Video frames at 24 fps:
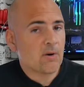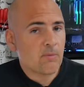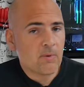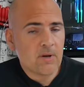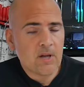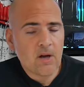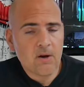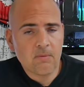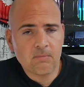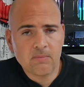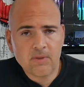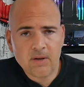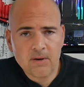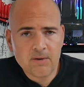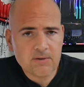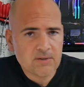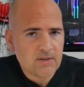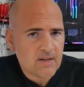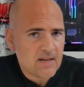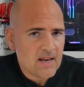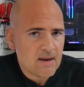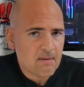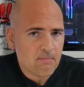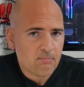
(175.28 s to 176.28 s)
there we go.
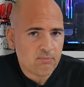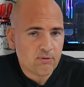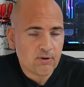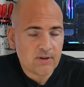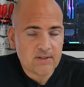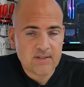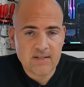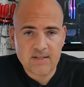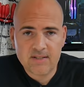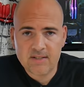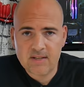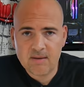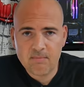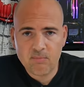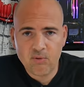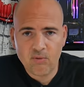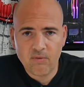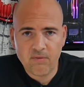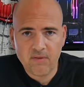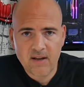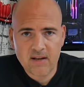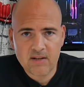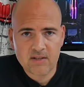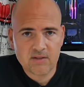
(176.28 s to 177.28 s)
There's a pretty simple
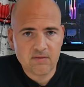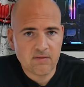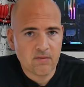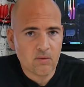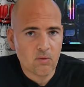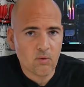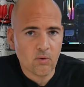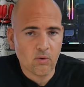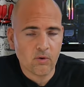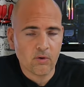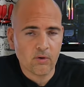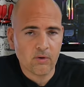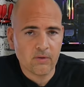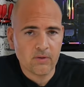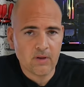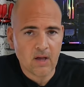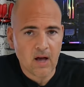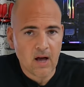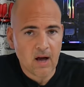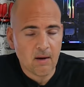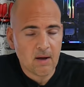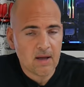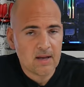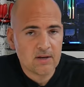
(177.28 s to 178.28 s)
fix for
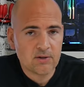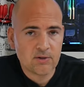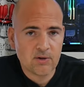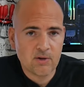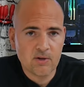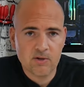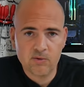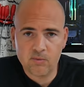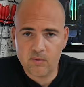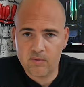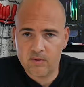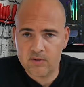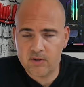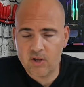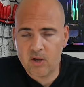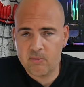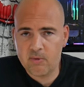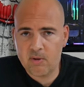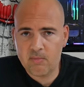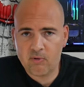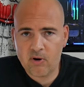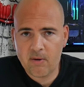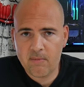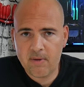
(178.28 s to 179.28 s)
uh, issues with
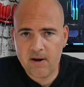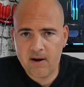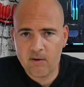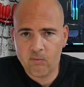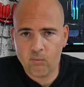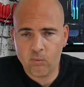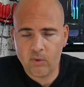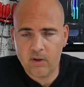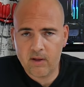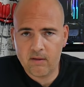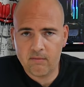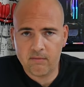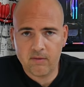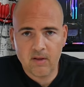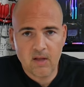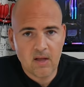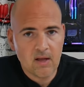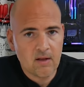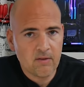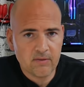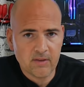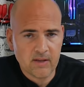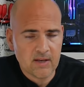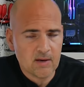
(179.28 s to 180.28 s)
Adobe Premiere with
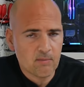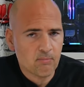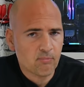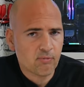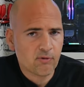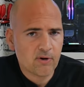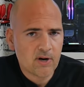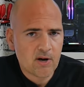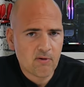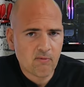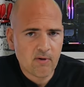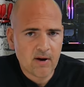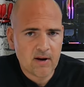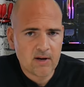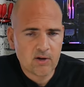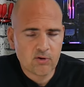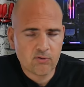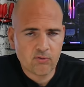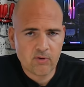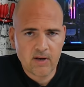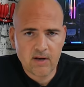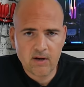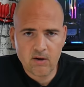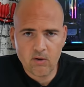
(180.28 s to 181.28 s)
the
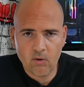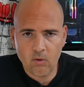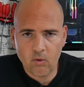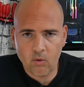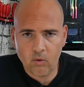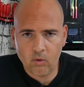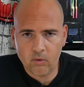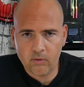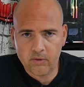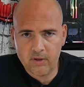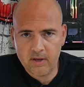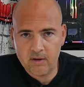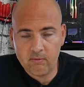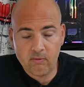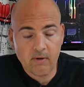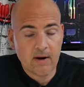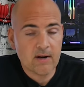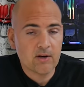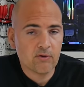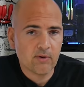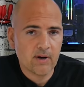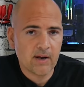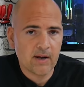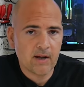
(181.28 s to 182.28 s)
pre-rendering or the
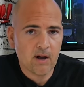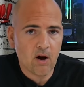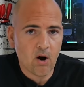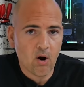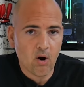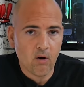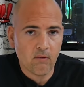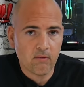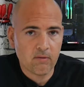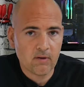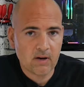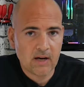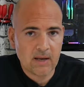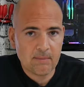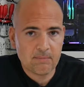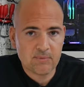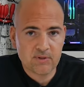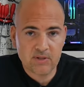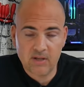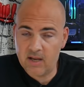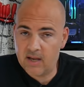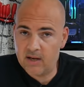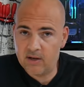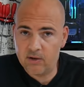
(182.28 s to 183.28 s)
rendering of
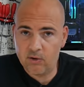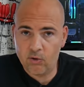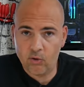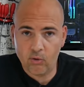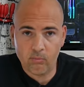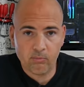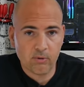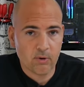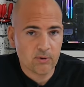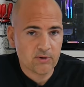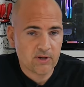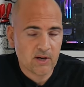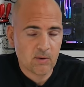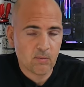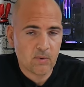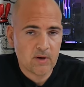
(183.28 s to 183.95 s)
clips in your project